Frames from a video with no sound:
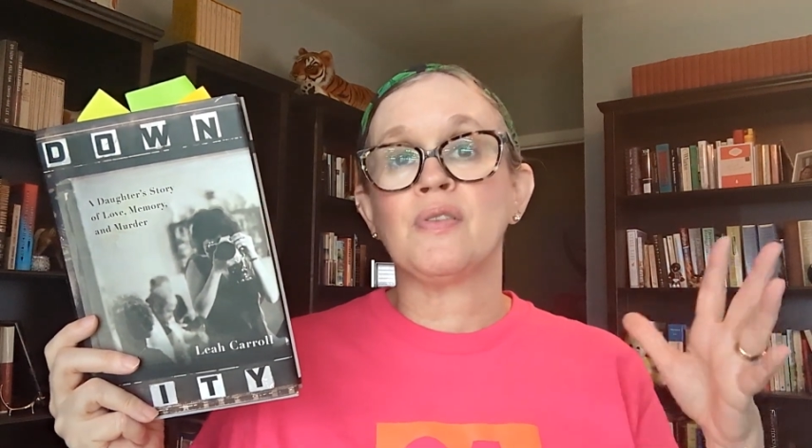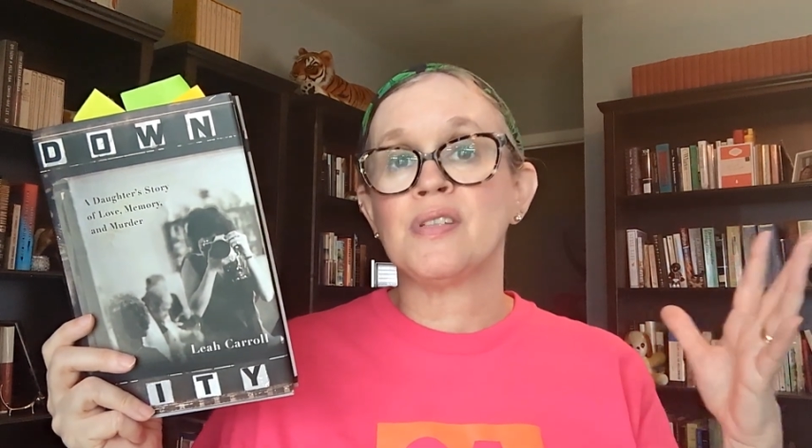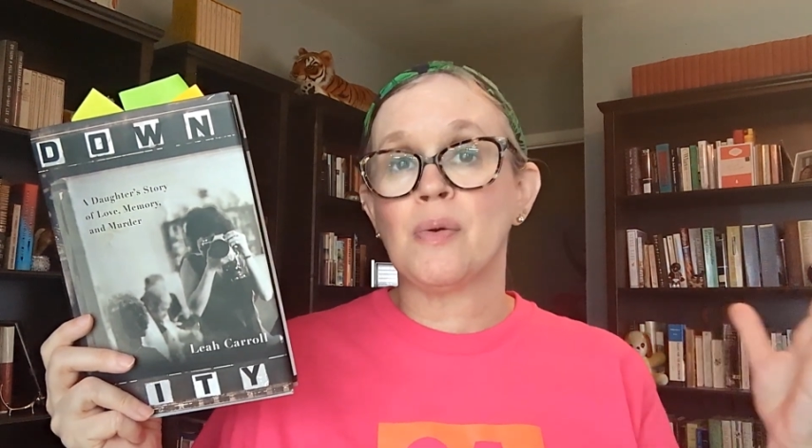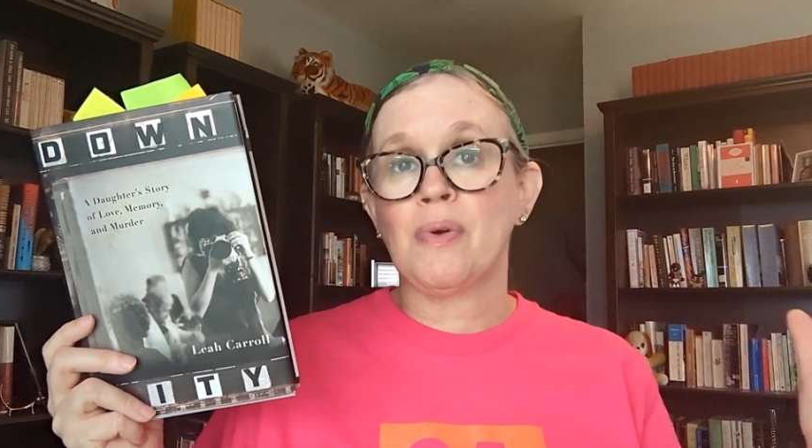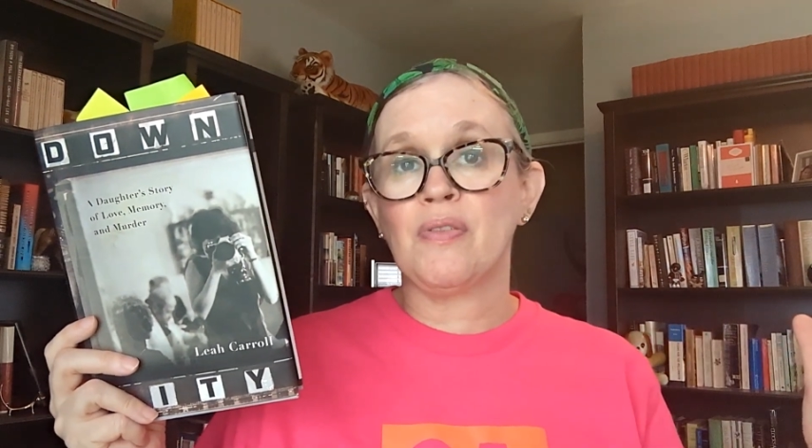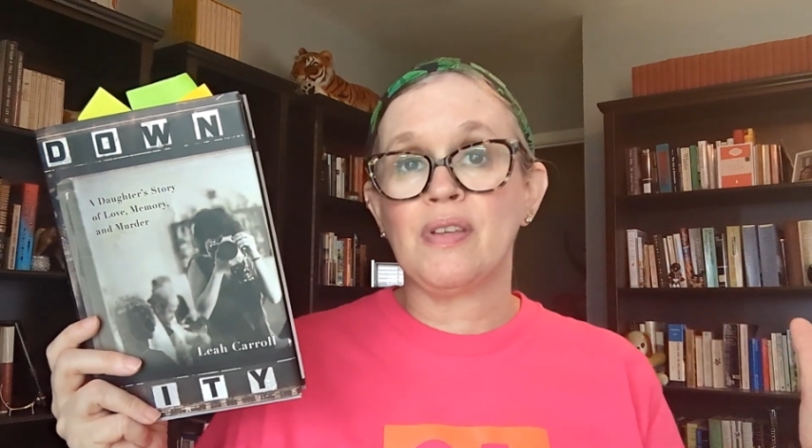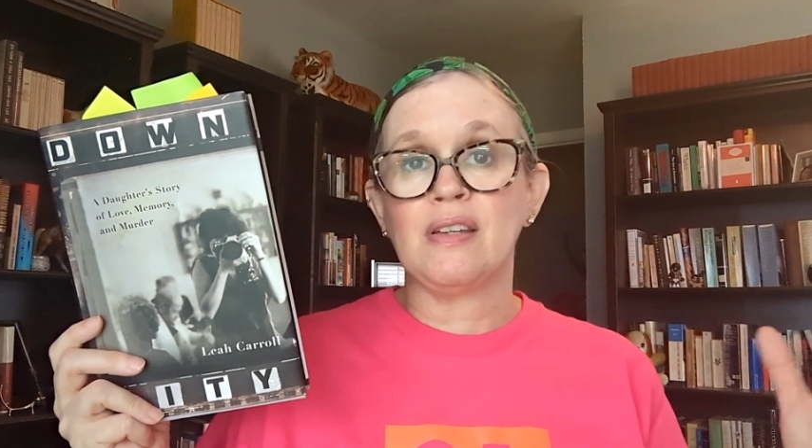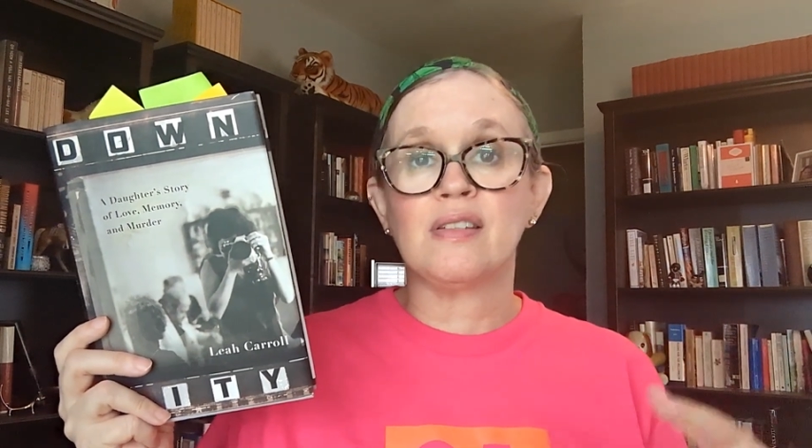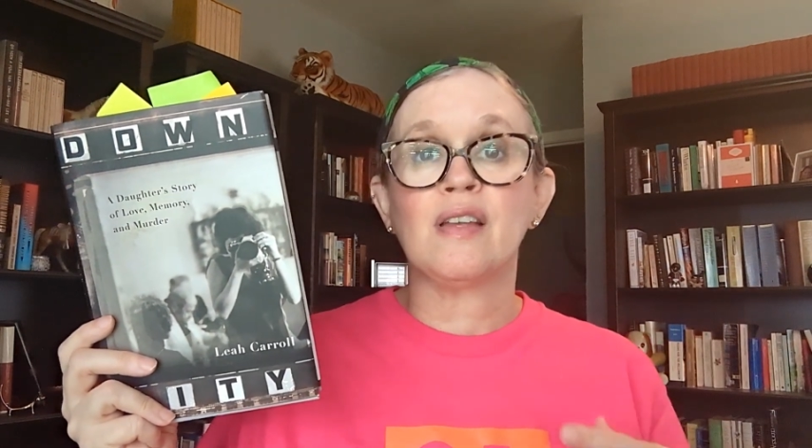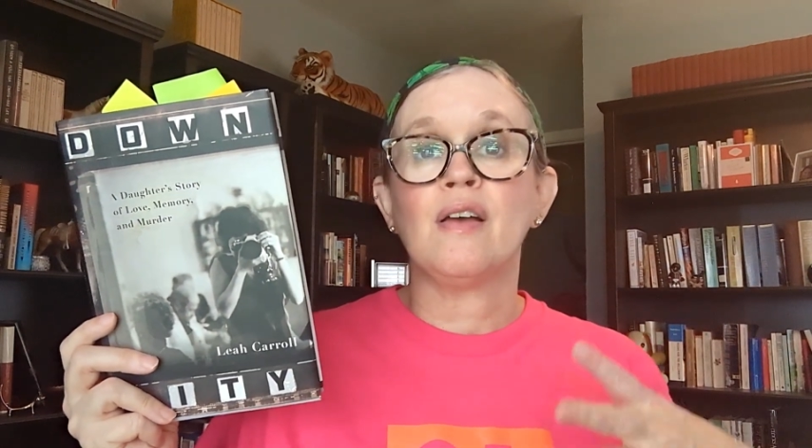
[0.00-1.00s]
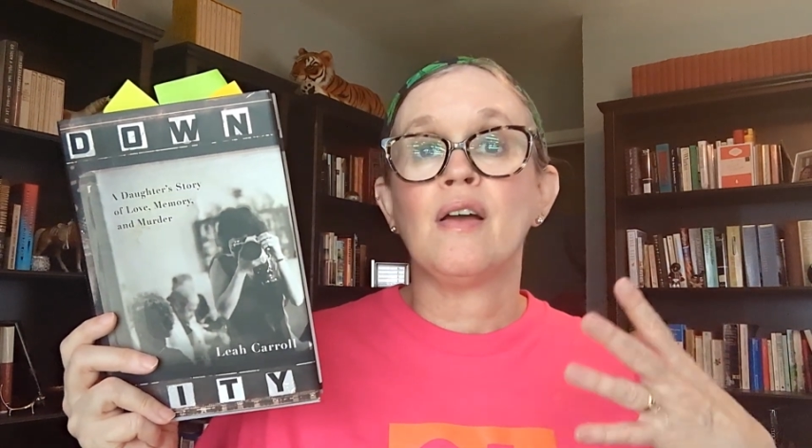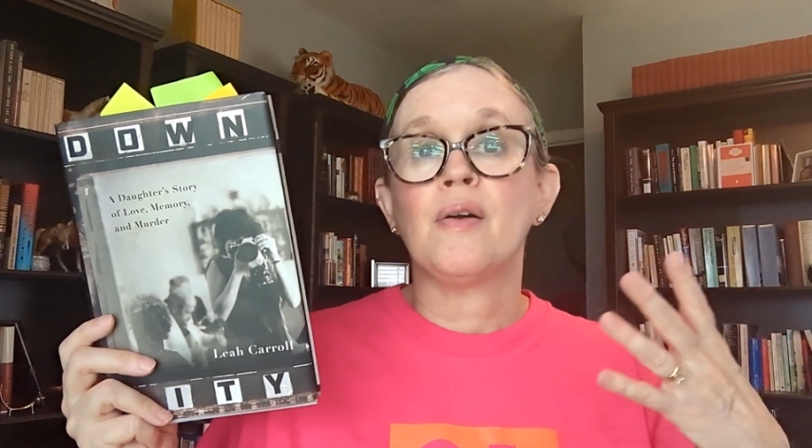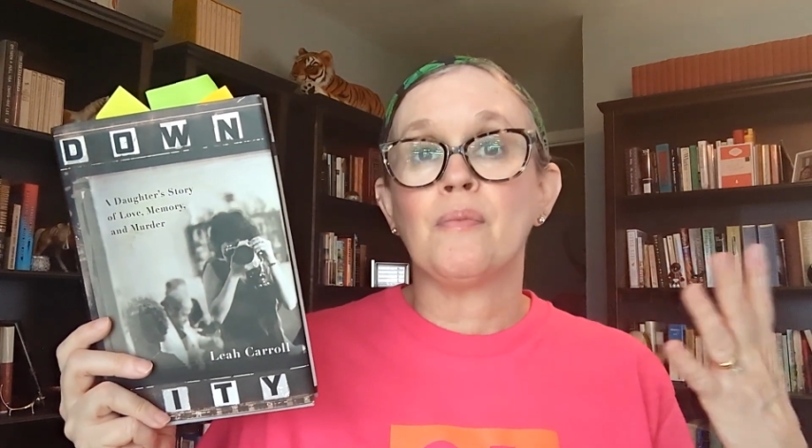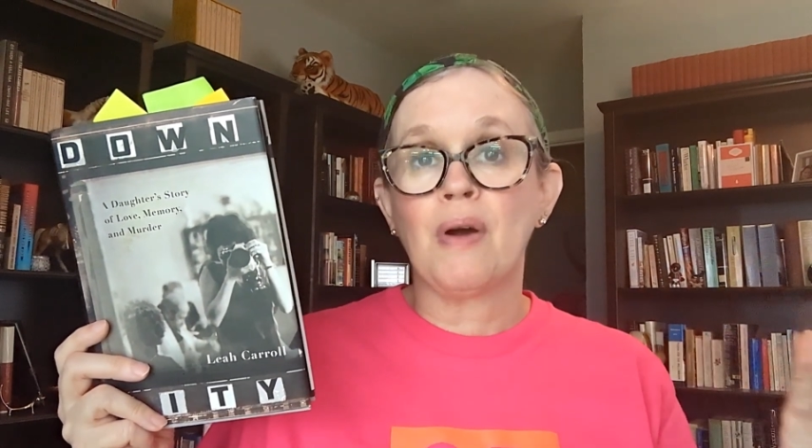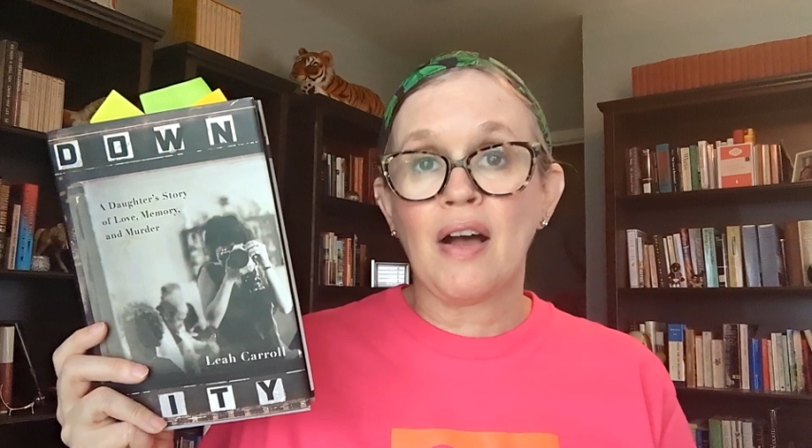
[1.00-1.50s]
of some of these
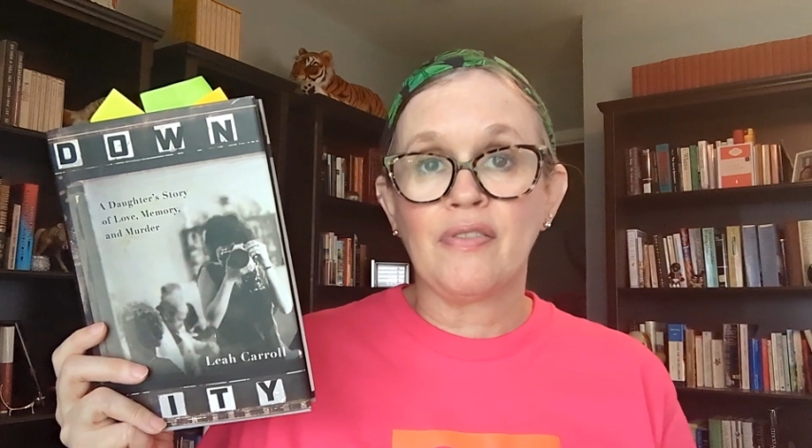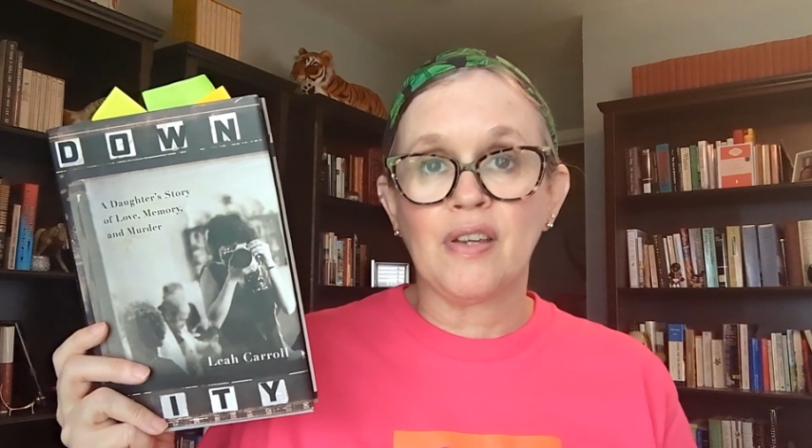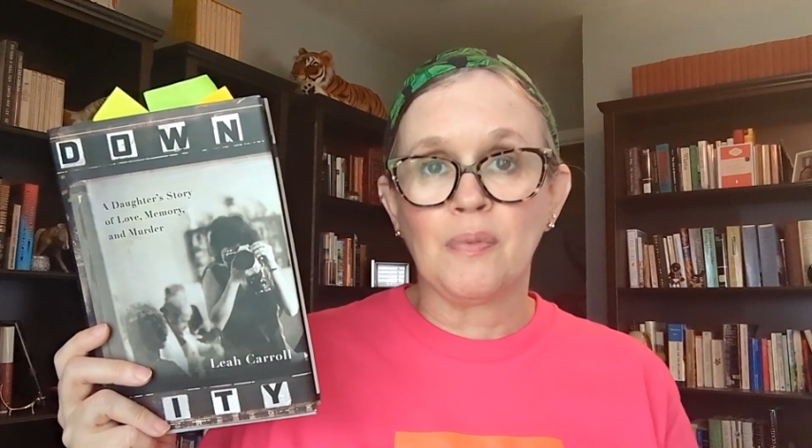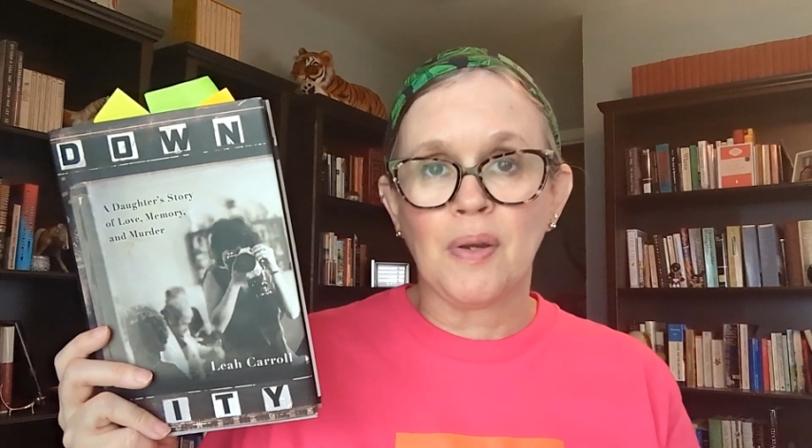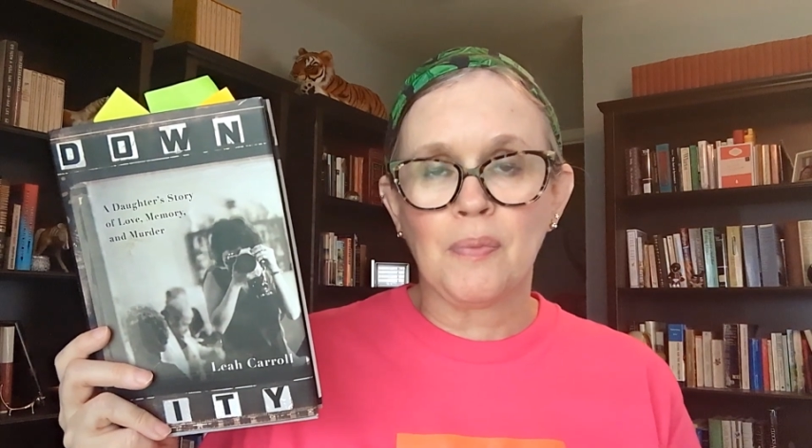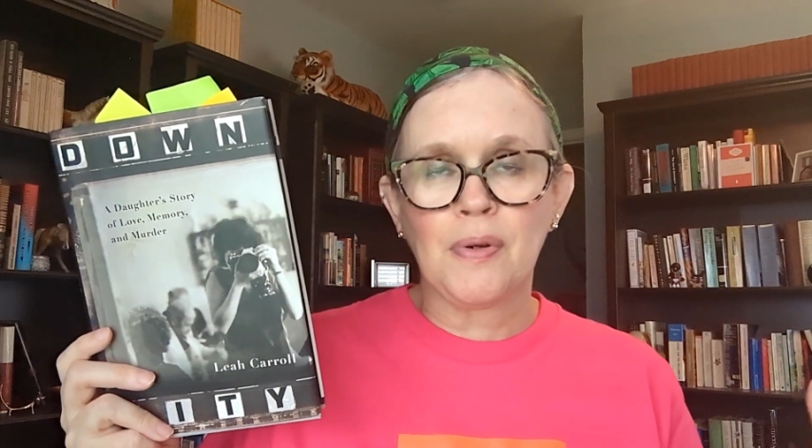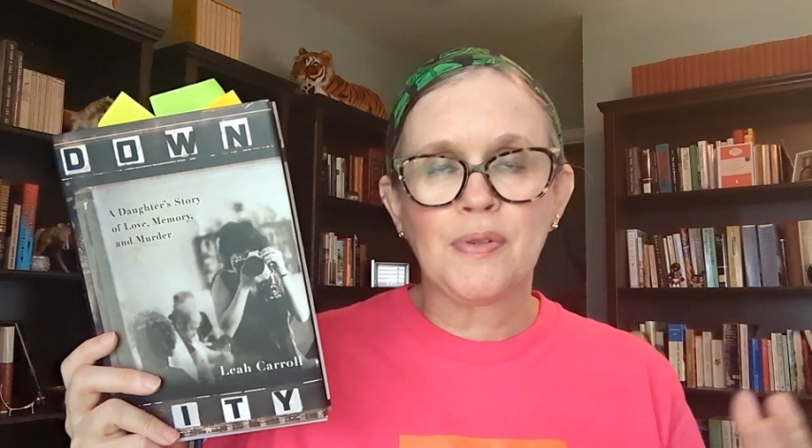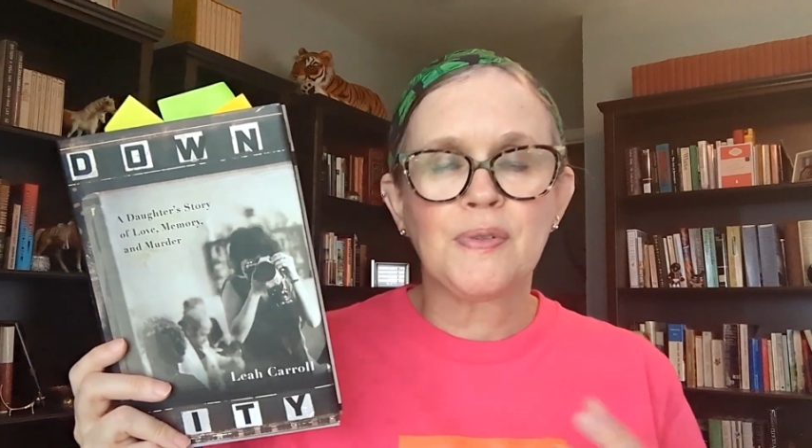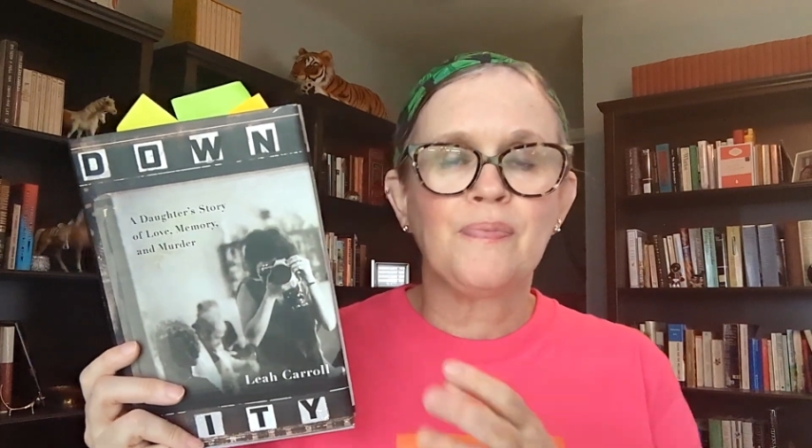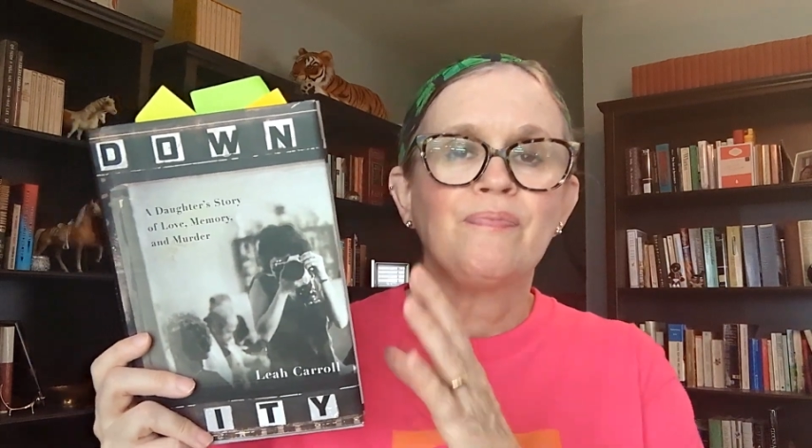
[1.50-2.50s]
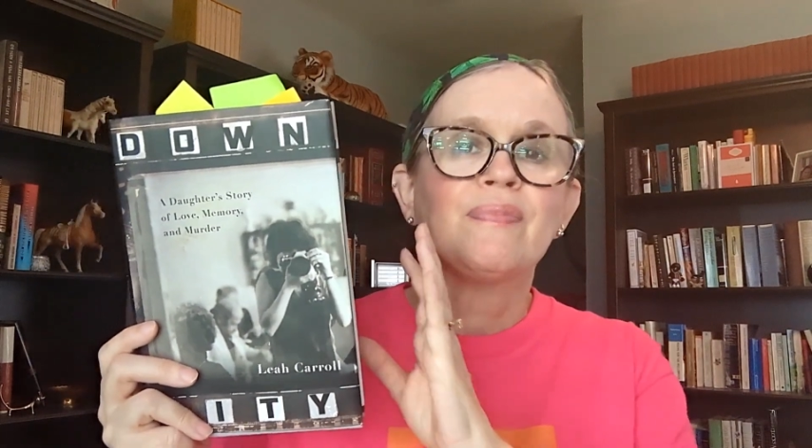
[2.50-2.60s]
mafia members.